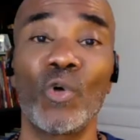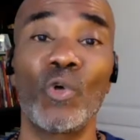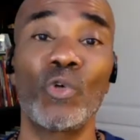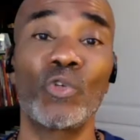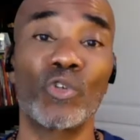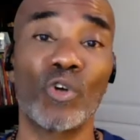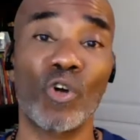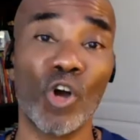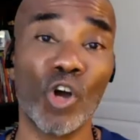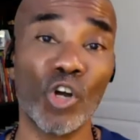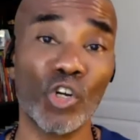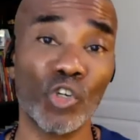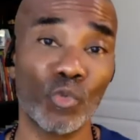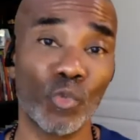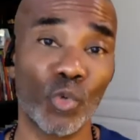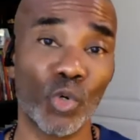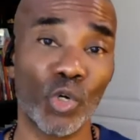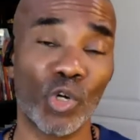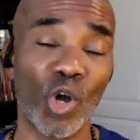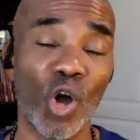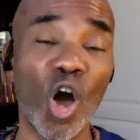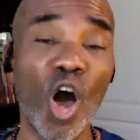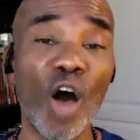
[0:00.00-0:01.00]
whose
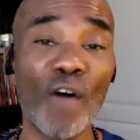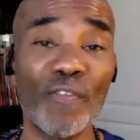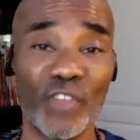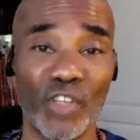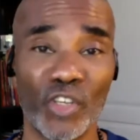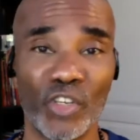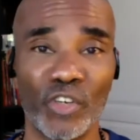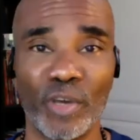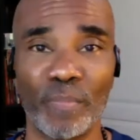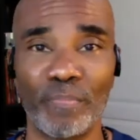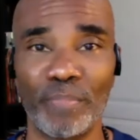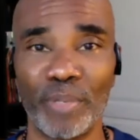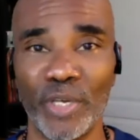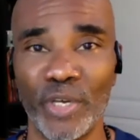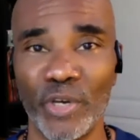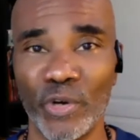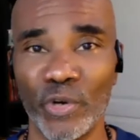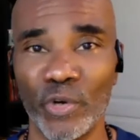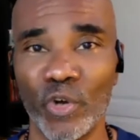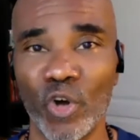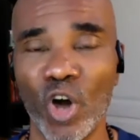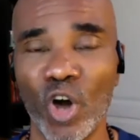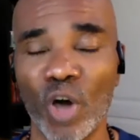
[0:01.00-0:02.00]
artwork often
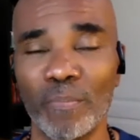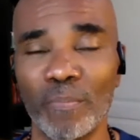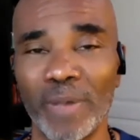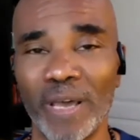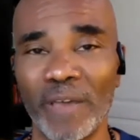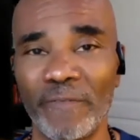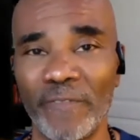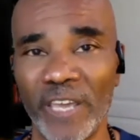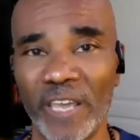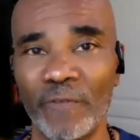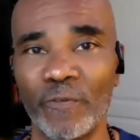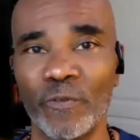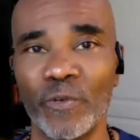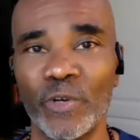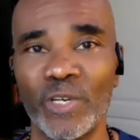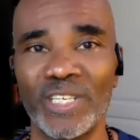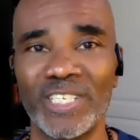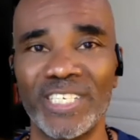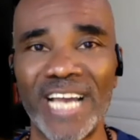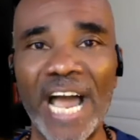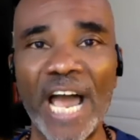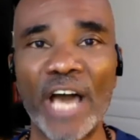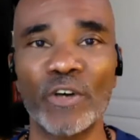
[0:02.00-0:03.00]
appeared on my
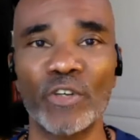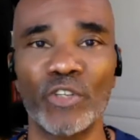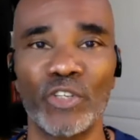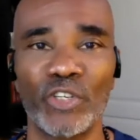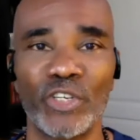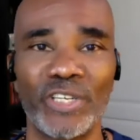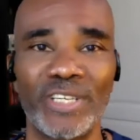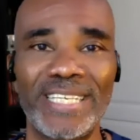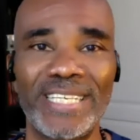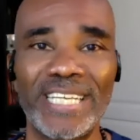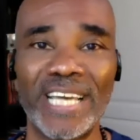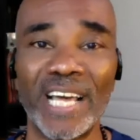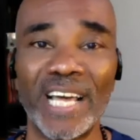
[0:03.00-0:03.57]
favorite childhood